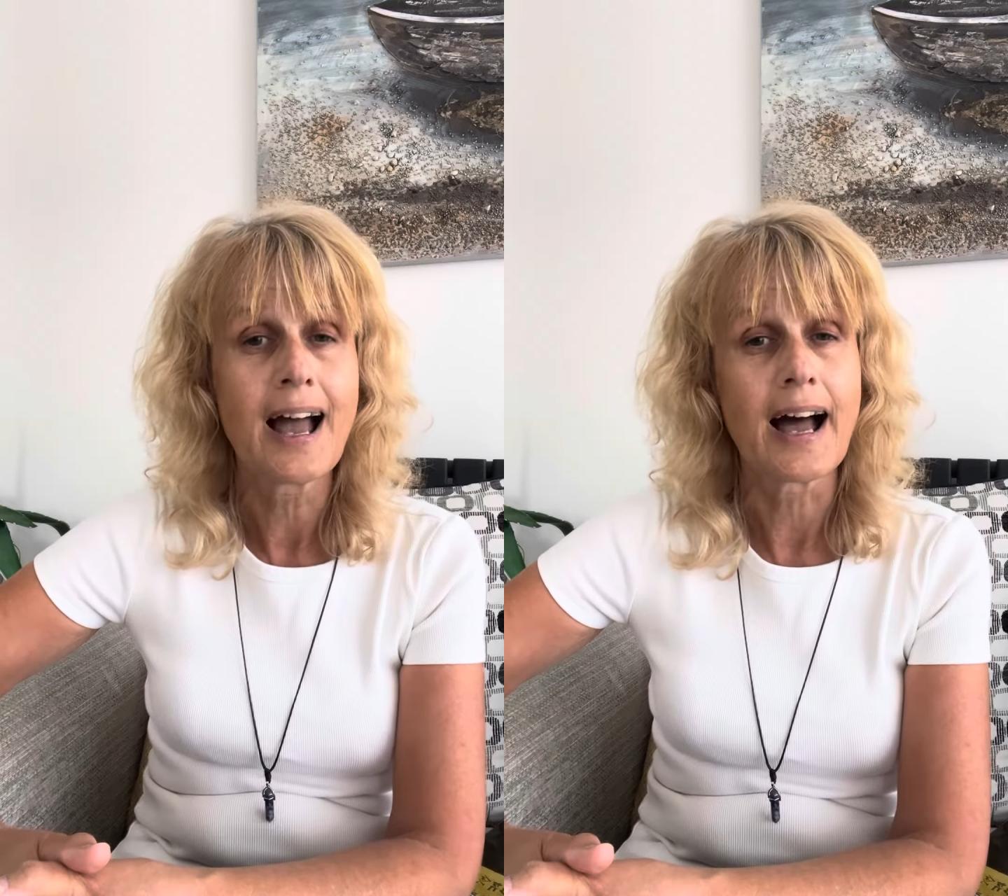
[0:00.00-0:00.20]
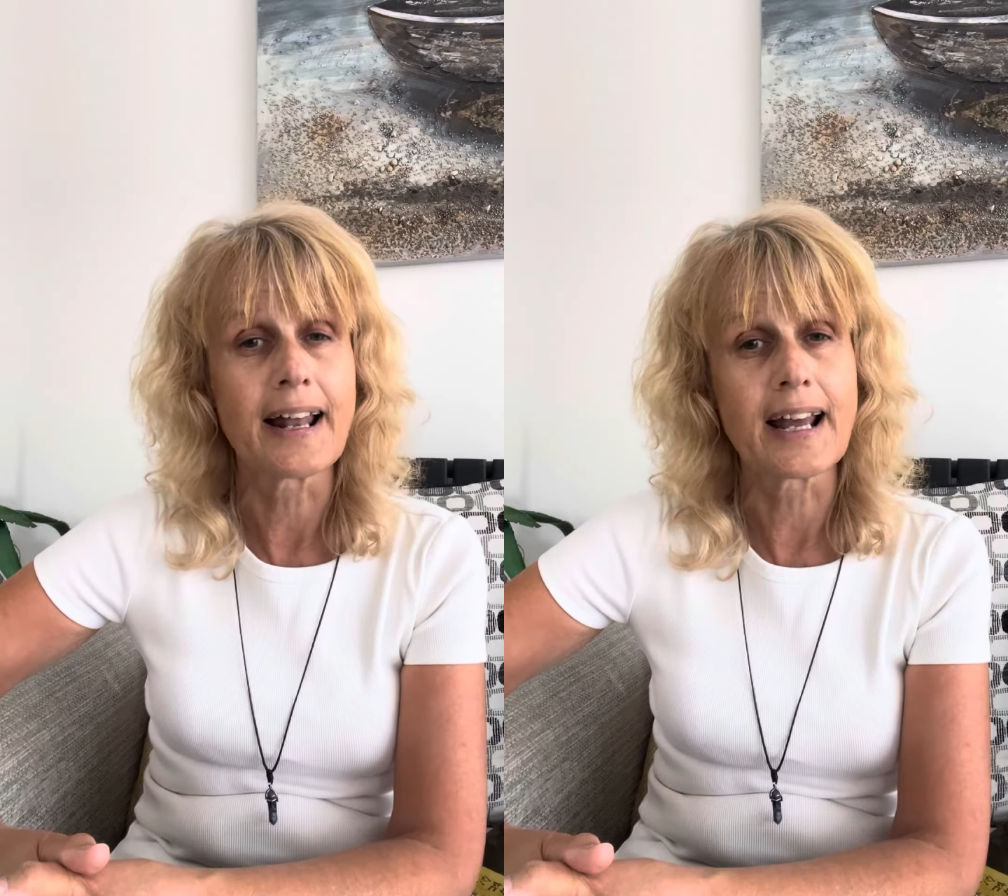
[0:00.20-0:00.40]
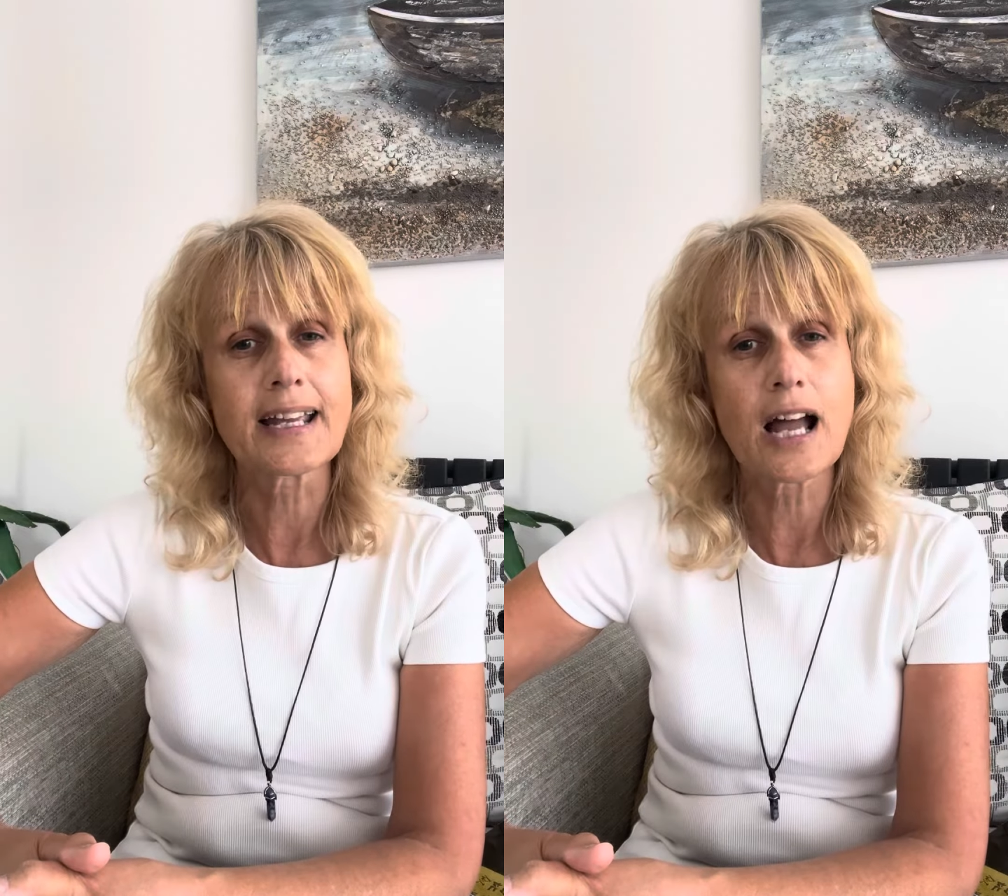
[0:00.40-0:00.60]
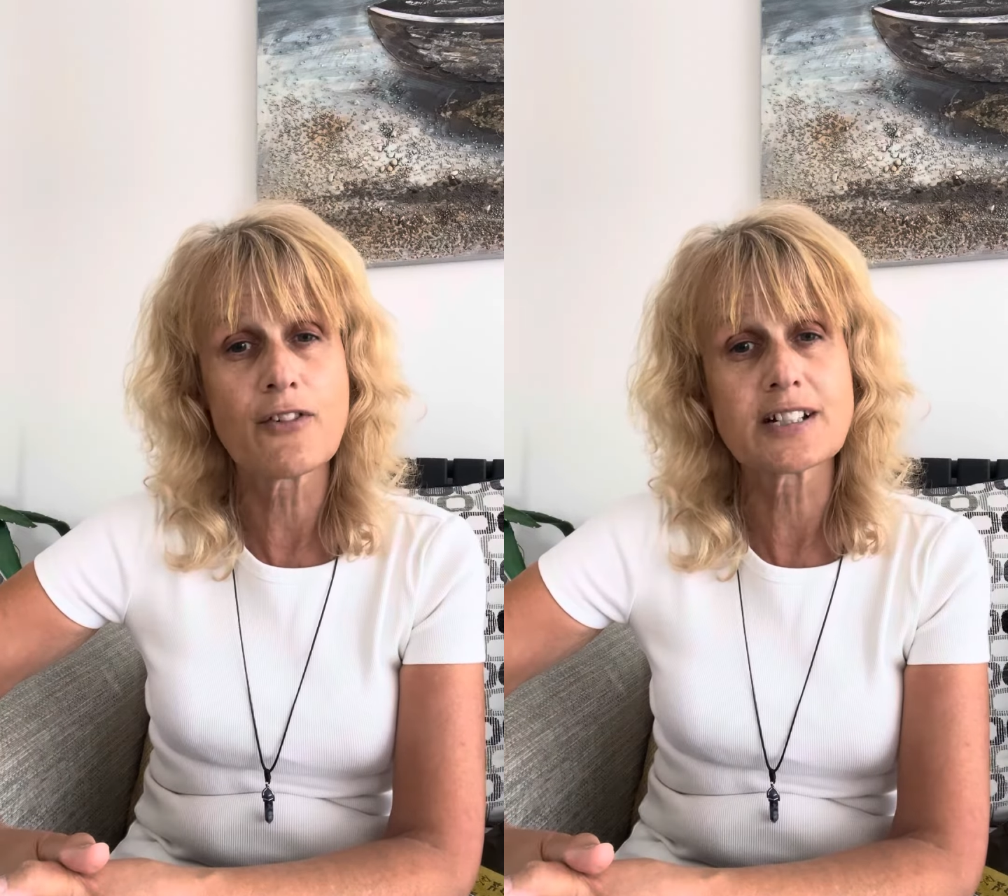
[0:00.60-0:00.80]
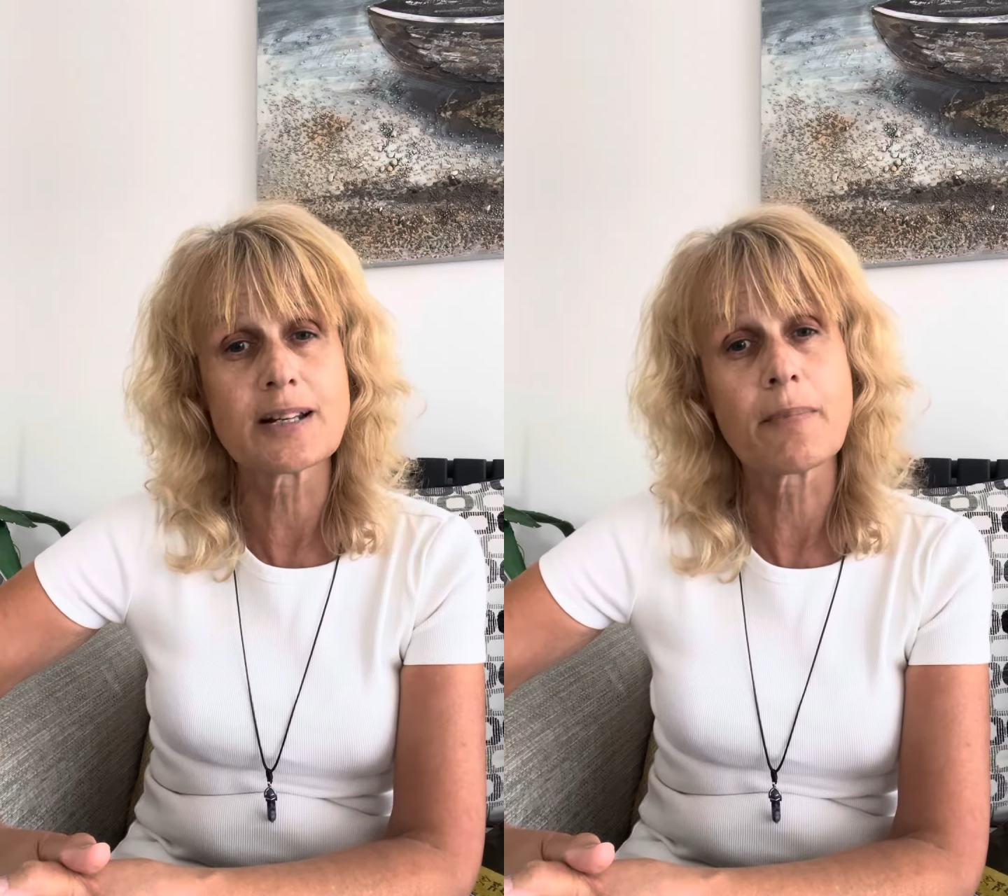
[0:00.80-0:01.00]
And I
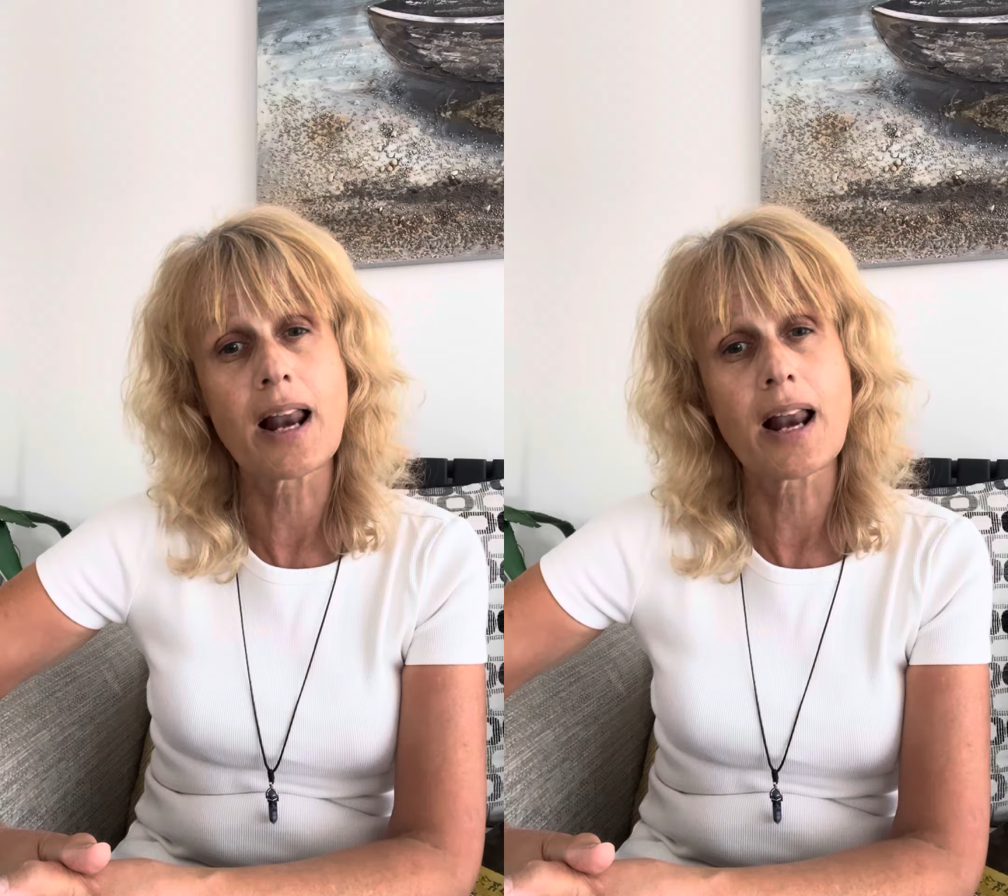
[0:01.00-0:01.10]
covered in my